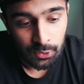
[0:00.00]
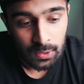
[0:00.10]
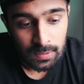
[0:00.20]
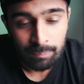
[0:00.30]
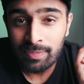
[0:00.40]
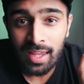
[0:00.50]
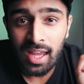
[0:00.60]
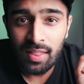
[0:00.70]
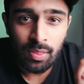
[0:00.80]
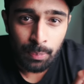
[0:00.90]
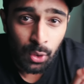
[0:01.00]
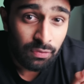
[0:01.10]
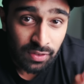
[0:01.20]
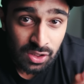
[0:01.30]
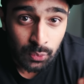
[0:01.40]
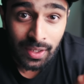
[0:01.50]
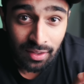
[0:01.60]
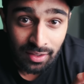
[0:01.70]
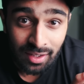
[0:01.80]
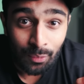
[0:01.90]
note, in the perfect
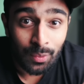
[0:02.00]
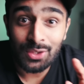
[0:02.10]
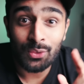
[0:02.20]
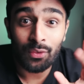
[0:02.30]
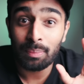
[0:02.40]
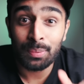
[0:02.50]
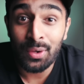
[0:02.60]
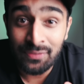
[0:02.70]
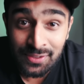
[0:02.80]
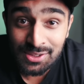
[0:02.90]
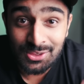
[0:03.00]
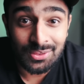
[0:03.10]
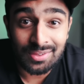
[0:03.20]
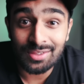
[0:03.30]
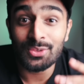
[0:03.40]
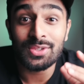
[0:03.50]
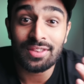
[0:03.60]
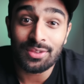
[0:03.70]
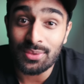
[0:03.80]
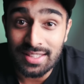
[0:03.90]
reality where you are the perfect student who's
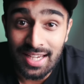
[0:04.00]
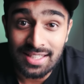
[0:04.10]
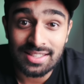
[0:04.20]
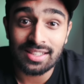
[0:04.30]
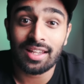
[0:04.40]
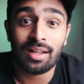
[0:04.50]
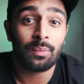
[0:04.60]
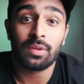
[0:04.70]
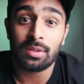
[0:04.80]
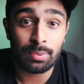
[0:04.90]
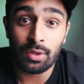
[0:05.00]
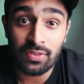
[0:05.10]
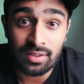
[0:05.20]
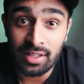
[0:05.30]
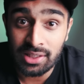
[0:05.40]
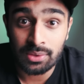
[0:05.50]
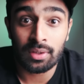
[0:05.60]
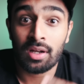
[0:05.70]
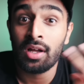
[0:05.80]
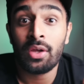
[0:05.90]
enthusiastic with the perfect
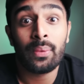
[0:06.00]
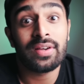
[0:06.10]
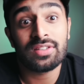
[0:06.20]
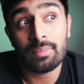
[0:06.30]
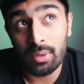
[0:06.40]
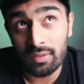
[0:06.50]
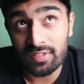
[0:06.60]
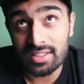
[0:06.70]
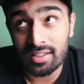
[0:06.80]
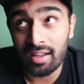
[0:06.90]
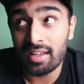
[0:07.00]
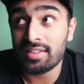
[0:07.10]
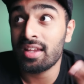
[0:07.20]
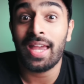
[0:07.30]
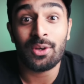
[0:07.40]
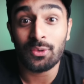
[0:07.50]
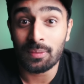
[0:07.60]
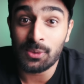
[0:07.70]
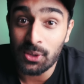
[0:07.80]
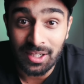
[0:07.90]
lecturer who has the perfect slides and who
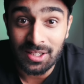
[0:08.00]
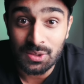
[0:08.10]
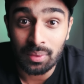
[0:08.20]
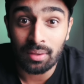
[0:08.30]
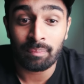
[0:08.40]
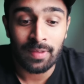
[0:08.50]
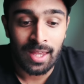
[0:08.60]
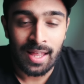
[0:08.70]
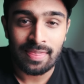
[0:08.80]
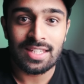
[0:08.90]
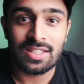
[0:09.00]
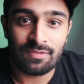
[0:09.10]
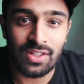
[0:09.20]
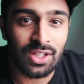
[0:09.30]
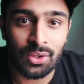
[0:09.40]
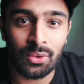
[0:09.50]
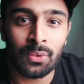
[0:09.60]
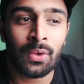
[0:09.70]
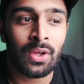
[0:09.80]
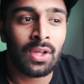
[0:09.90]
communicates well, this
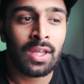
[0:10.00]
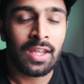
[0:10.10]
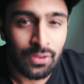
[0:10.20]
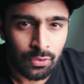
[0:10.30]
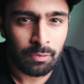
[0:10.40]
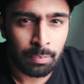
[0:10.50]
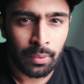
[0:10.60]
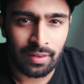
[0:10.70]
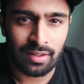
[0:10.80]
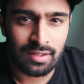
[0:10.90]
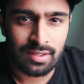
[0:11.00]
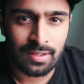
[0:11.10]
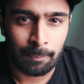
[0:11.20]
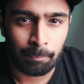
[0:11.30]
video is sort of pointless.